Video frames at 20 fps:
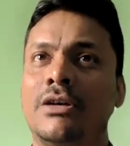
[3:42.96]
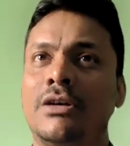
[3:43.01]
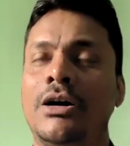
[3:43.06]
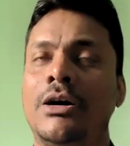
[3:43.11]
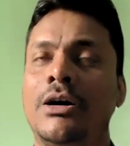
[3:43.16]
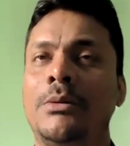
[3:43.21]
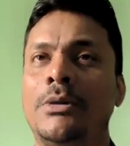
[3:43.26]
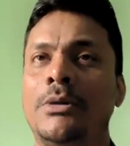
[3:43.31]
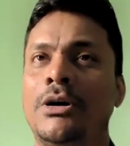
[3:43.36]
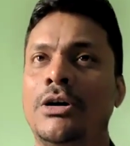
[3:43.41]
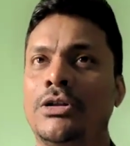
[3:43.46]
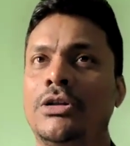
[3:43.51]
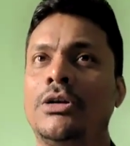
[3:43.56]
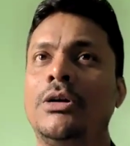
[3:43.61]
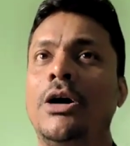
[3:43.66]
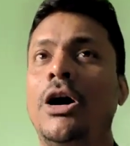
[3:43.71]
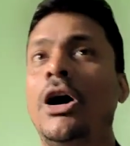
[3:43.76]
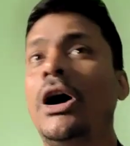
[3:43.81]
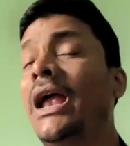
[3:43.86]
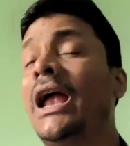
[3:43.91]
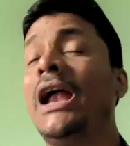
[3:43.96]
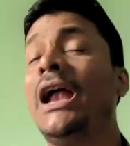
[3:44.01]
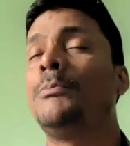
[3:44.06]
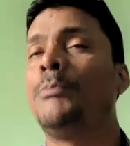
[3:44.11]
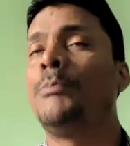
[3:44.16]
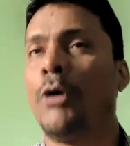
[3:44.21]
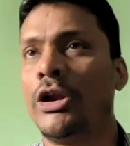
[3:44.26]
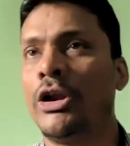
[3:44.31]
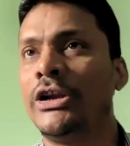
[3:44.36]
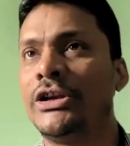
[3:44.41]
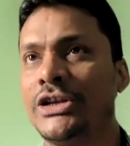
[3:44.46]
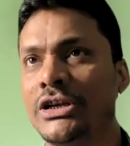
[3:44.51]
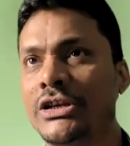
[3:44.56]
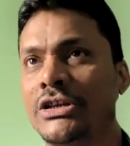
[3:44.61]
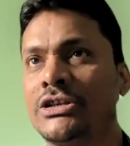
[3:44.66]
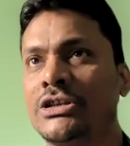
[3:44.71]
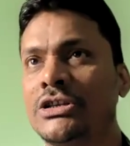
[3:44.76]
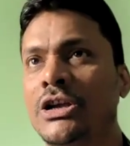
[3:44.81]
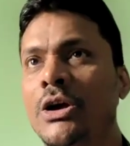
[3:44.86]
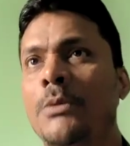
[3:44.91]
and
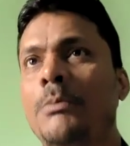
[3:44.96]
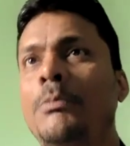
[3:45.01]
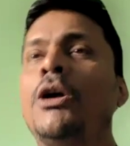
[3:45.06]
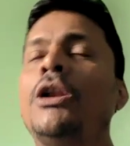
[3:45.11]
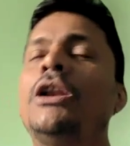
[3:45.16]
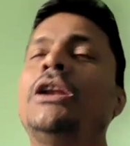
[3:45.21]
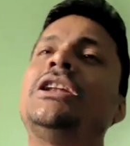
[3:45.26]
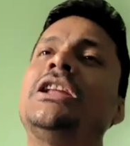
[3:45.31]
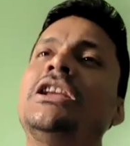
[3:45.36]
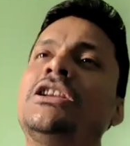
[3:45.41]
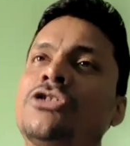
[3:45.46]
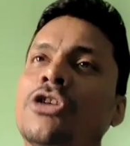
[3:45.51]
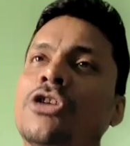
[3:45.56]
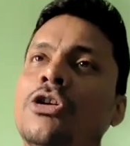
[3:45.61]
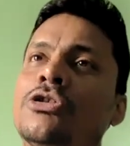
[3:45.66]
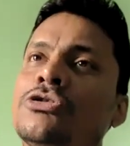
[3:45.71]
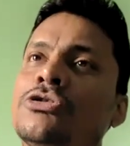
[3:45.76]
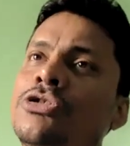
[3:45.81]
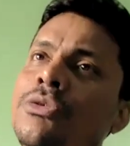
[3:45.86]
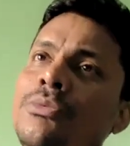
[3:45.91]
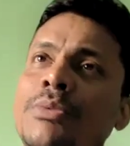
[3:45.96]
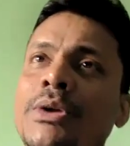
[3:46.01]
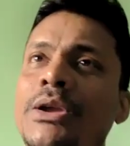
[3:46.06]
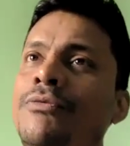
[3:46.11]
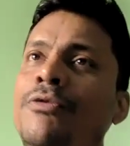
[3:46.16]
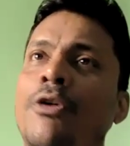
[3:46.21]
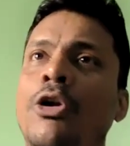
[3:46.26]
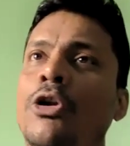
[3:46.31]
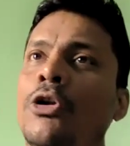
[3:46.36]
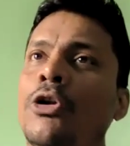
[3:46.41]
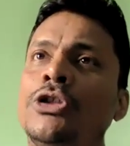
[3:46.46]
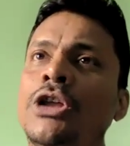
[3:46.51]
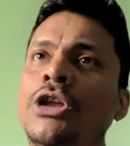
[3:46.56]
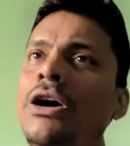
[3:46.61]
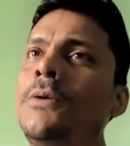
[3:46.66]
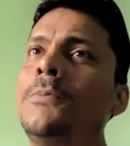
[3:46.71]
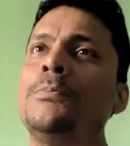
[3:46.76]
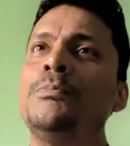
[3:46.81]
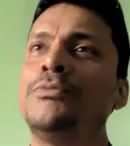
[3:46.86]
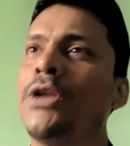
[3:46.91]
politics. Politics also we follow
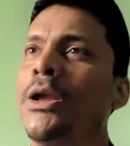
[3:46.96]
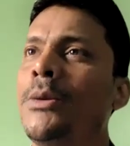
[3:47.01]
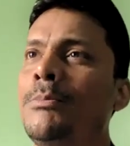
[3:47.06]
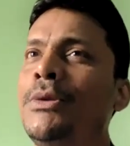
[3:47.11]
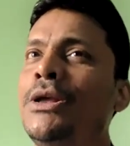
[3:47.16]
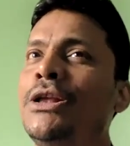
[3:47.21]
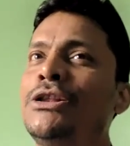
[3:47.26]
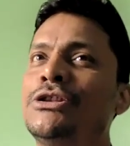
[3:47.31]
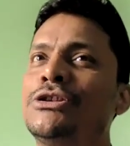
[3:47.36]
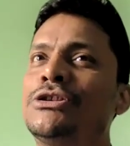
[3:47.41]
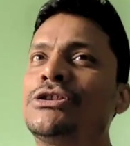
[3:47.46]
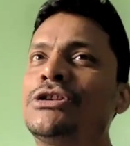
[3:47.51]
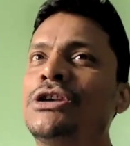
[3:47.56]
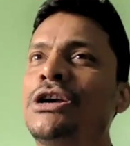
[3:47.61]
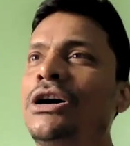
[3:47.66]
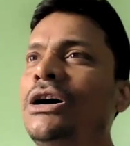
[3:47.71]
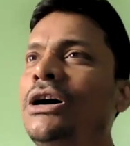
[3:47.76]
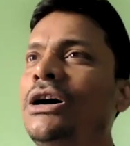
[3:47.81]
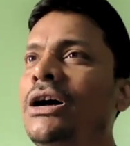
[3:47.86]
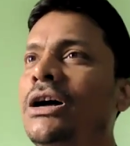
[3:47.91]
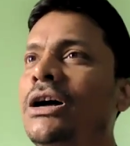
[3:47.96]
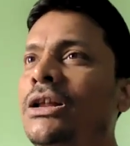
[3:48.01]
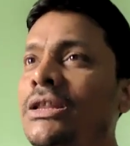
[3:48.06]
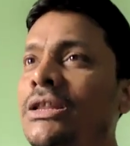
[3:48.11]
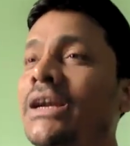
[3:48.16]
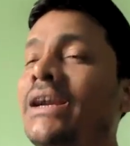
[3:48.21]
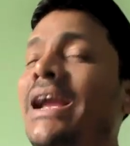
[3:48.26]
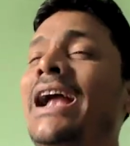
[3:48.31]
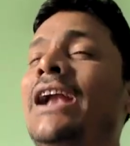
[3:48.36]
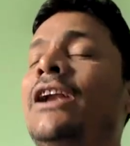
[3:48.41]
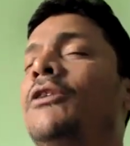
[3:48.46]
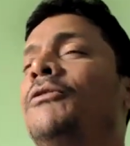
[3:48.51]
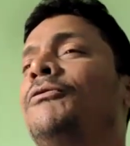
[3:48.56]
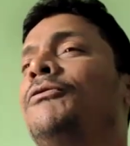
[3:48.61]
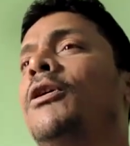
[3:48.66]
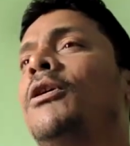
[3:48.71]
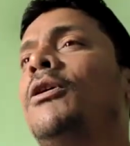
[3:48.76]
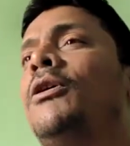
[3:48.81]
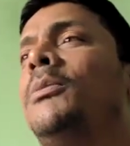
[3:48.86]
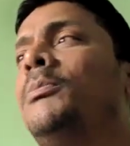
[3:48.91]
the kind of
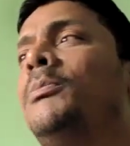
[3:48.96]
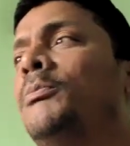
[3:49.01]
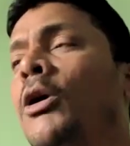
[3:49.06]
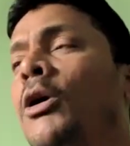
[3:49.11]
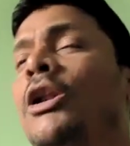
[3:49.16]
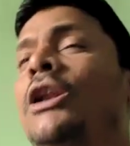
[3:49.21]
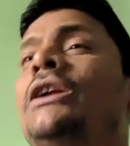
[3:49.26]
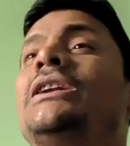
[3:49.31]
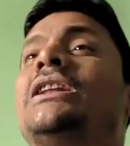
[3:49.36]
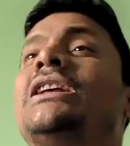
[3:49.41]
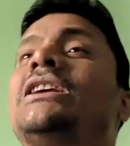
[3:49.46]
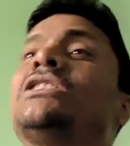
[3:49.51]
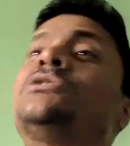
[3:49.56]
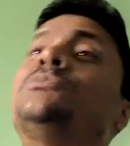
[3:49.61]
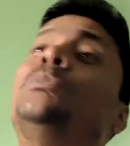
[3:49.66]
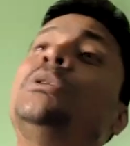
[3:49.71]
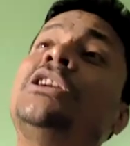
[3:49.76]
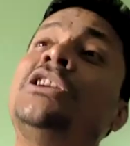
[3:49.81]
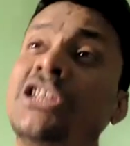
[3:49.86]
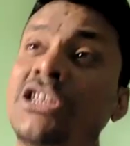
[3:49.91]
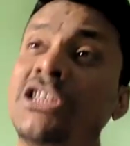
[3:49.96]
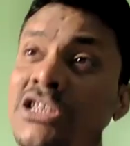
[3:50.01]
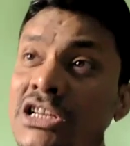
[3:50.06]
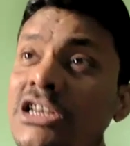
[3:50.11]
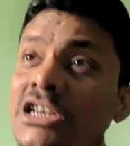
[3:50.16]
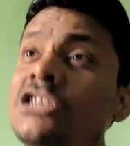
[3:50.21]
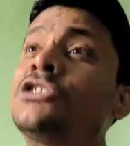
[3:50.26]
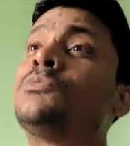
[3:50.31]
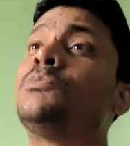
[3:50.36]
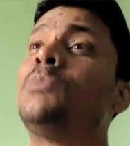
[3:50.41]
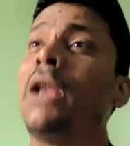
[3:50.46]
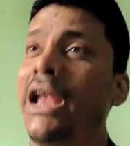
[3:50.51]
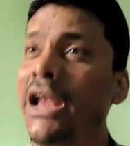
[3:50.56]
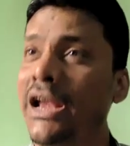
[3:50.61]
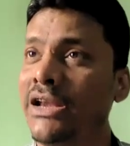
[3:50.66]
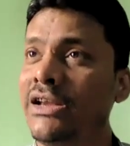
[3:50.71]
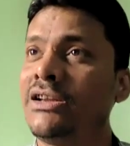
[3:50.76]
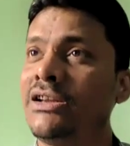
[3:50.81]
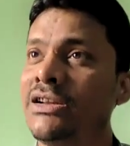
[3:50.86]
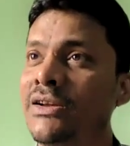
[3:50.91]
politics Britishers
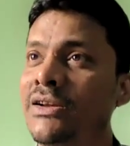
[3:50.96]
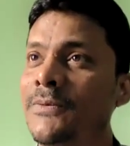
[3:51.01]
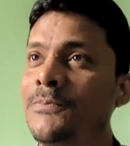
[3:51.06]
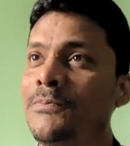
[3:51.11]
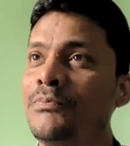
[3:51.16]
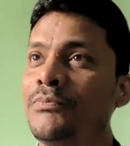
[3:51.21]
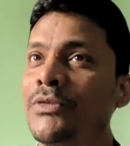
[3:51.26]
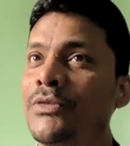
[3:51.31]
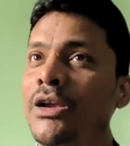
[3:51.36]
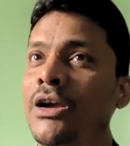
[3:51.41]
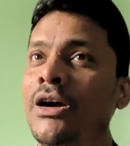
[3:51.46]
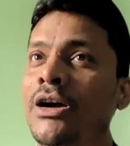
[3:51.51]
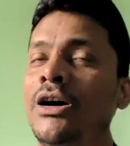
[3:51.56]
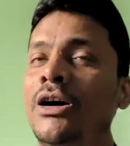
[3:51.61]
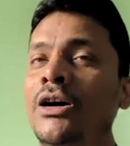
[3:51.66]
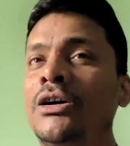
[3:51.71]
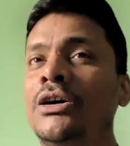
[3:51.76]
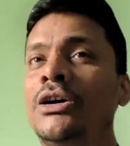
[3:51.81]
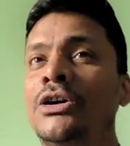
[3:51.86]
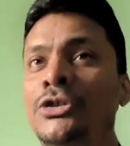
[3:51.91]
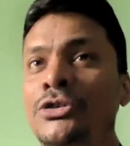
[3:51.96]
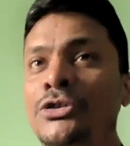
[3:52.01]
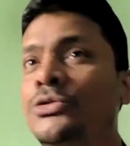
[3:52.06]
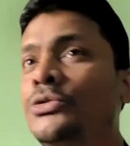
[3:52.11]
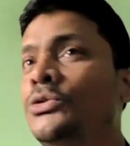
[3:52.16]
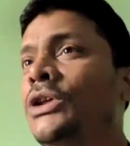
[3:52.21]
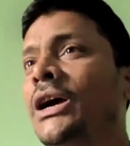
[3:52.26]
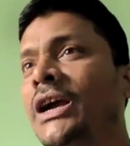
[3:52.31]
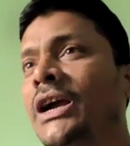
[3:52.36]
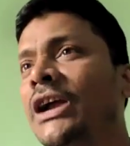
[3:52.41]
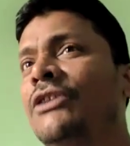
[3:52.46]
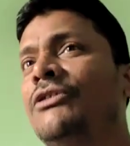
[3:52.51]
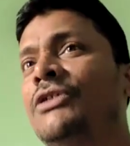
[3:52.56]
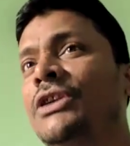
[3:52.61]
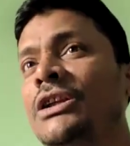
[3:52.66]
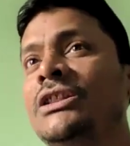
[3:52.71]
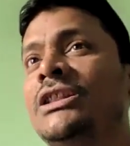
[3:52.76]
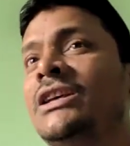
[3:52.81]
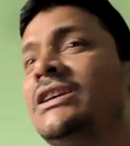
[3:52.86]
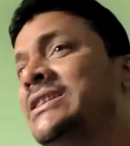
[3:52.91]
played to the
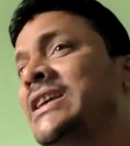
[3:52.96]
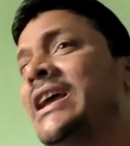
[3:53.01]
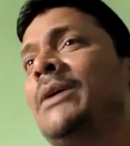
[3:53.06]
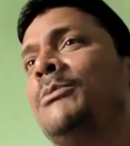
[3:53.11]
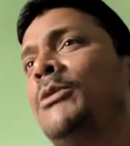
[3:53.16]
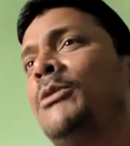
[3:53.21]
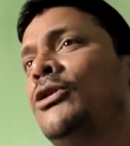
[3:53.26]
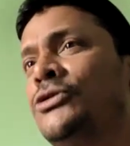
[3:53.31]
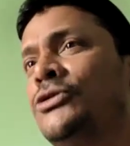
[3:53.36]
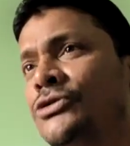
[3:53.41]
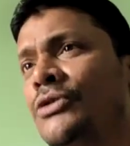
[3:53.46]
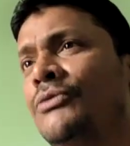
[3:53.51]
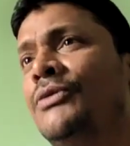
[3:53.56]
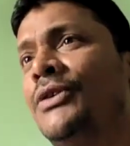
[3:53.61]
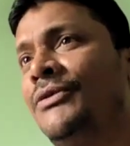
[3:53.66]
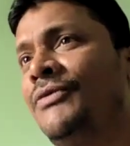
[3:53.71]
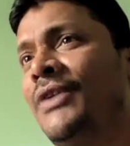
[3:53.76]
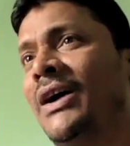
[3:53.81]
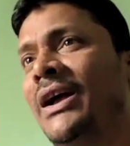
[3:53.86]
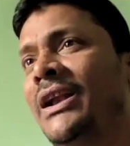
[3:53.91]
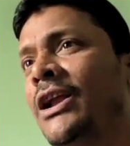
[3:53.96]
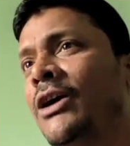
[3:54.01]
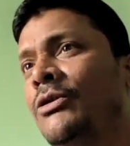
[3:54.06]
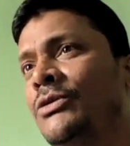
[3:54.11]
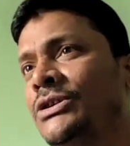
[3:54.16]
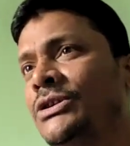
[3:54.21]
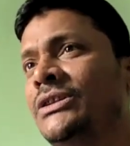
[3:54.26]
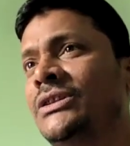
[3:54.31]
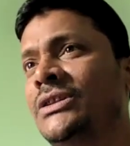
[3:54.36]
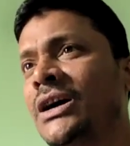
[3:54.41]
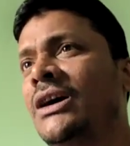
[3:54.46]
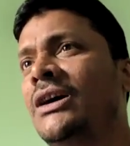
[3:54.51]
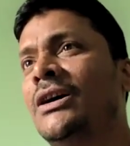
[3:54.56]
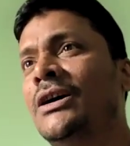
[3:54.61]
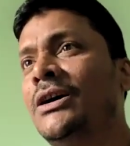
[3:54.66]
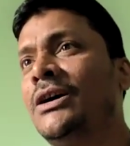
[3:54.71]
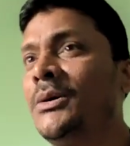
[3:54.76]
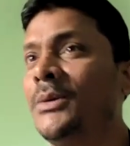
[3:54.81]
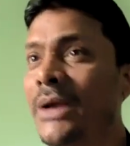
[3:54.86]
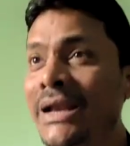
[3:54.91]
country. The same also we find out in the
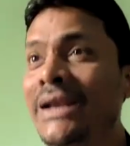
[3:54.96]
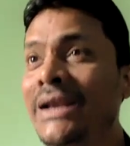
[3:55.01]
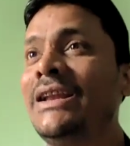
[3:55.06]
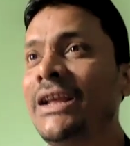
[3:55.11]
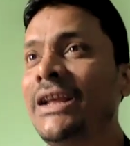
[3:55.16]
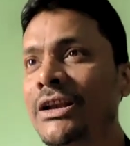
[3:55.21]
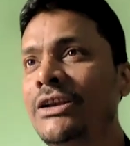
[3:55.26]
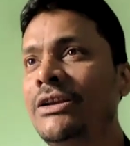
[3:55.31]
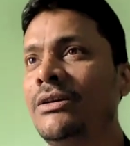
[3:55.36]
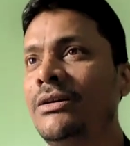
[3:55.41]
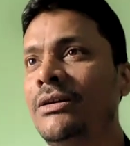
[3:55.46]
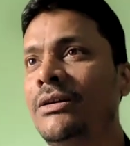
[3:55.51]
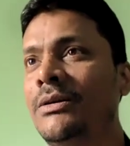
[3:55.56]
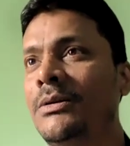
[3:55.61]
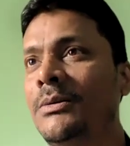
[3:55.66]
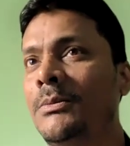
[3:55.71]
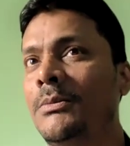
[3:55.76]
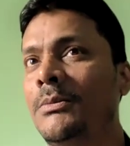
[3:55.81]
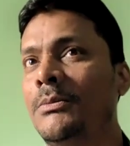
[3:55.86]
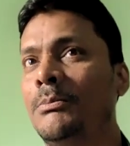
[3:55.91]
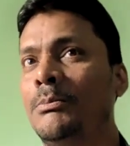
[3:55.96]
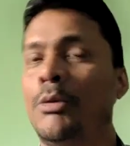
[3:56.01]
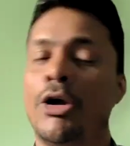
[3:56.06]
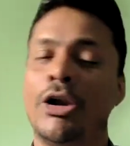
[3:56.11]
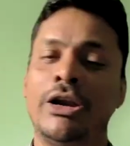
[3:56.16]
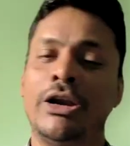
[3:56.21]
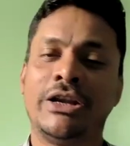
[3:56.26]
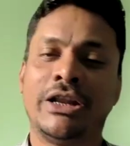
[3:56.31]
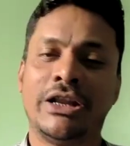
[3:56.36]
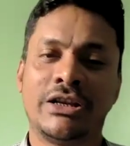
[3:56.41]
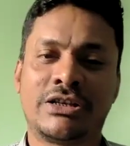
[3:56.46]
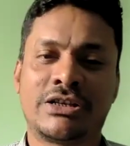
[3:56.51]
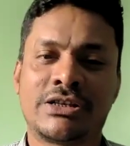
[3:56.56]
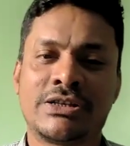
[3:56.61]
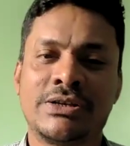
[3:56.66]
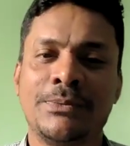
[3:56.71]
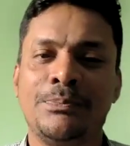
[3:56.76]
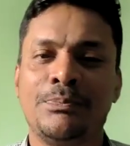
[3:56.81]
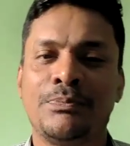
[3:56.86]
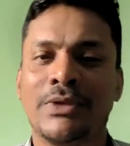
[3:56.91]
Indian
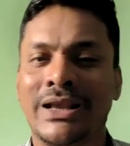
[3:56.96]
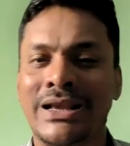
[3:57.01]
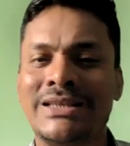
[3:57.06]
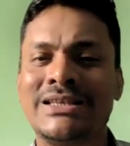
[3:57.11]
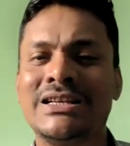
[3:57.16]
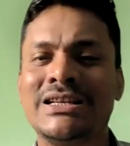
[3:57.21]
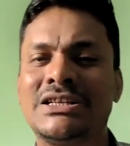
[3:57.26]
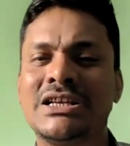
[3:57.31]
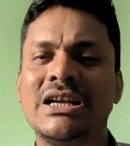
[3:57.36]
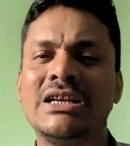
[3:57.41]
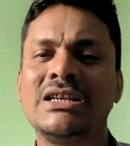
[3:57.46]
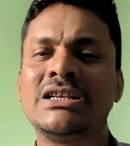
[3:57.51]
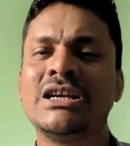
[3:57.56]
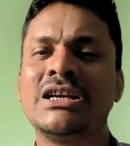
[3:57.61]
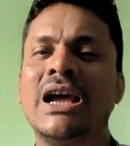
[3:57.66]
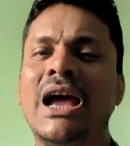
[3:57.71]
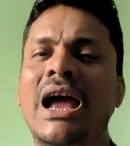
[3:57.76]
politics, isn't it?